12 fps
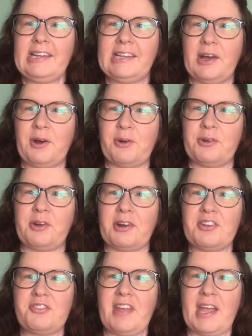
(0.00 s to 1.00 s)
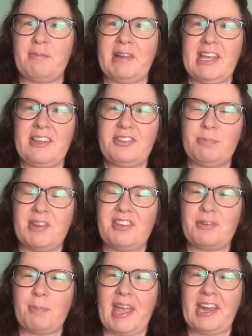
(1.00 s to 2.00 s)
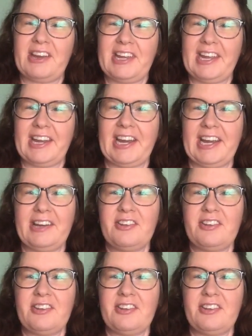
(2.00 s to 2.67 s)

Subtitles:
Hello Norris families, Mrs. Meyer here.